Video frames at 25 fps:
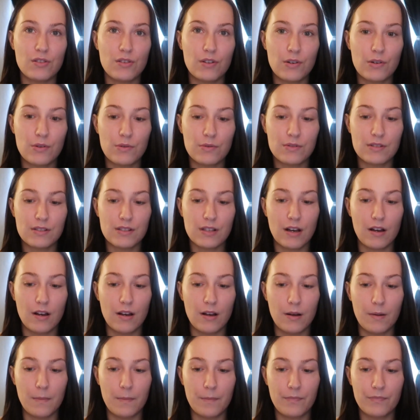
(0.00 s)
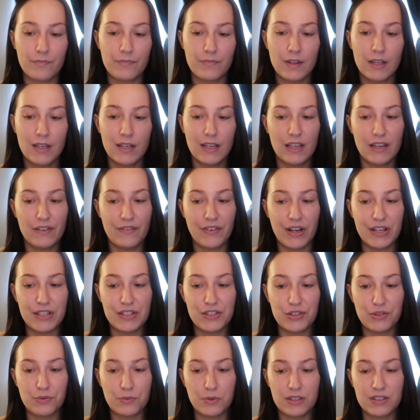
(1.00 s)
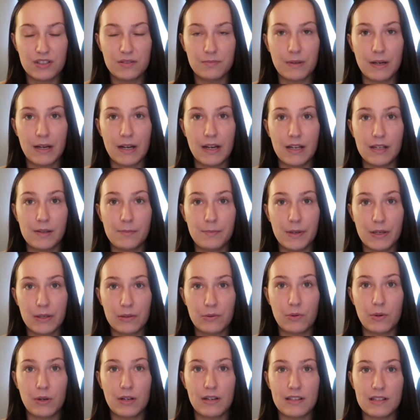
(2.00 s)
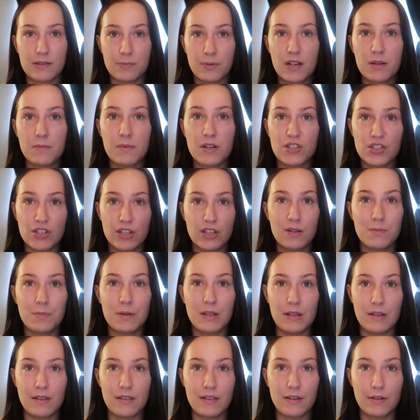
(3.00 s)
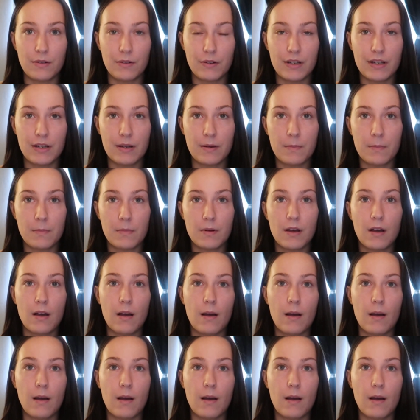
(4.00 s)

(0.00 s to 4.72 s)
those. If I do want to buy Bitcoin, it's pretty much going to be Ethereum.